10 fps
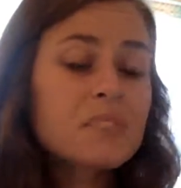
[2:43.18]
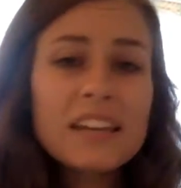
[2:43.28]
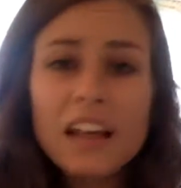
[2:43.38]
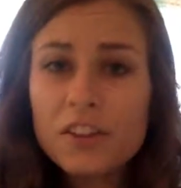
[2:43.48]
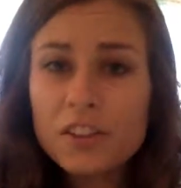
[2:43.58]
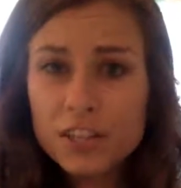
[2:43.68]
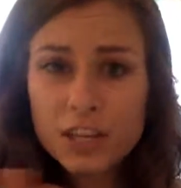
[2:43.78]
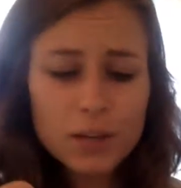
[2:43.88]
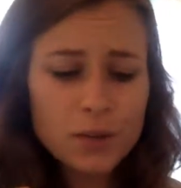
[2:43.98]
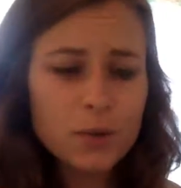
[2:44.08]
Now the
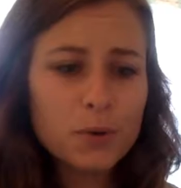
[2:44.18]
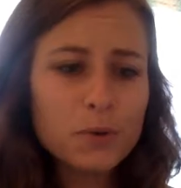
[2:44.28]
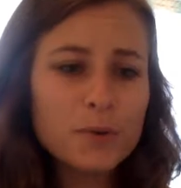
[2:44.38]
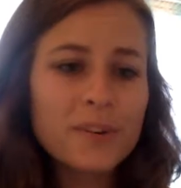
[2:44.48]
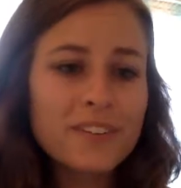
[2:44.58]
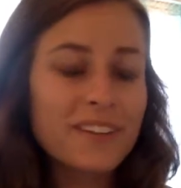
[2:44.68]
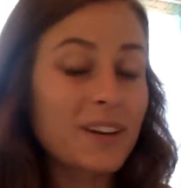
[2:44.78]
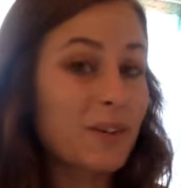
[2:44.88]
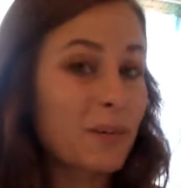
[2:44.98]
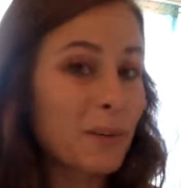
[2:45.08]
U,
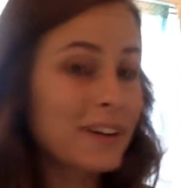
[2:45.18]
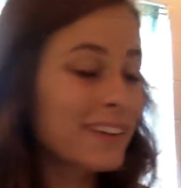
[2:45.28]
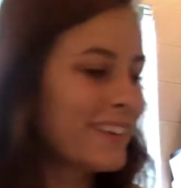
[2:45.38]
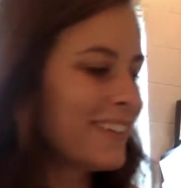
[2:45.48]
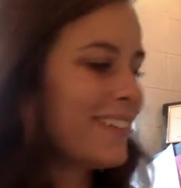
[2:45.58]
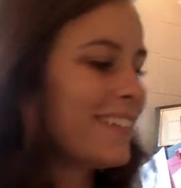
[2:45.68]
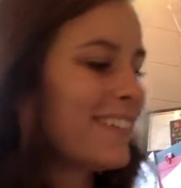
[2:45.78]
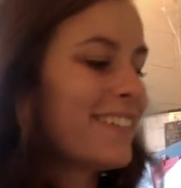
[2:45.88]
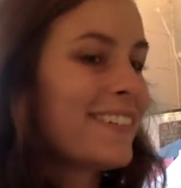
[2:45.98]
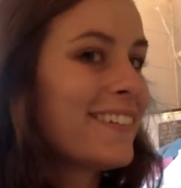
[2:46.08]
anyone remember?
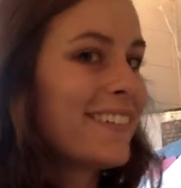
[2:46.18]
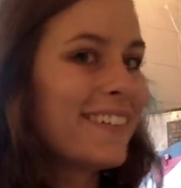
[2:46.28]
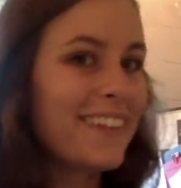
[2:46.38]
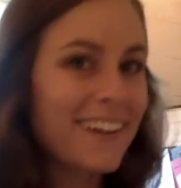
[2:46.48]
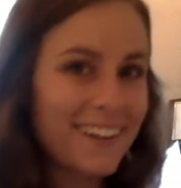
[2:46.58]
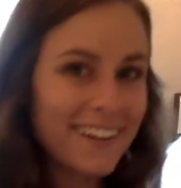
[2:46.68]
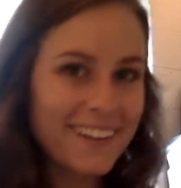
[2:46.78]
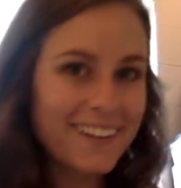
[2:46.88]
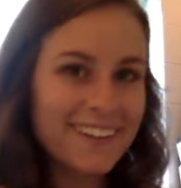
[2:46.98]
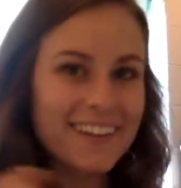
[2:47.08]
Yeah?
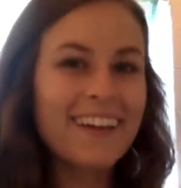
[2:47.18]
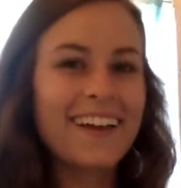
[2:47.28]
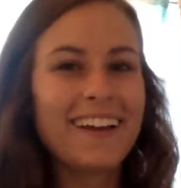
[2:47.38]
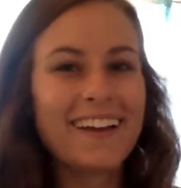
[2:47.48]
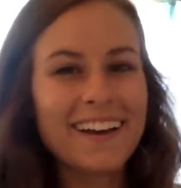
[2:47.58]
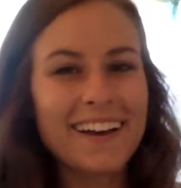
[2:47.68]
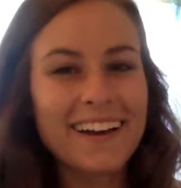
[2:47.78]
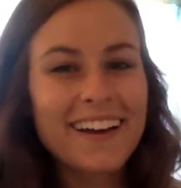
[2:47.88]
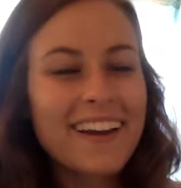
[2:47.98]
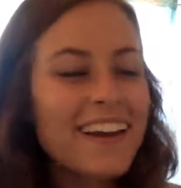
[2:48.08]

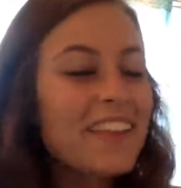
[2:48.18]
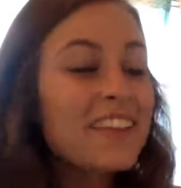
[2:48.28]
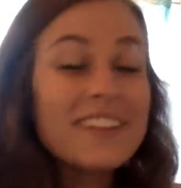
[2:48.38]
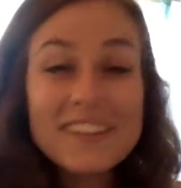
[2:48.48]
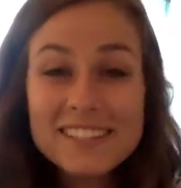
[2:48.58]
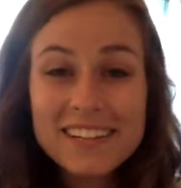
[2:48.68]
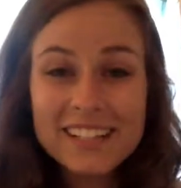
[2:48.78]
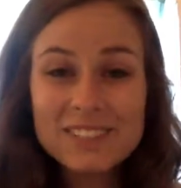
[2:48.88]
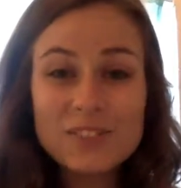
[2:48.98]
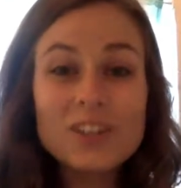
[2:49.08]
The U
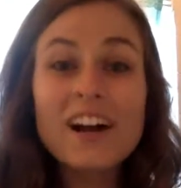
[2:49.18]
stands for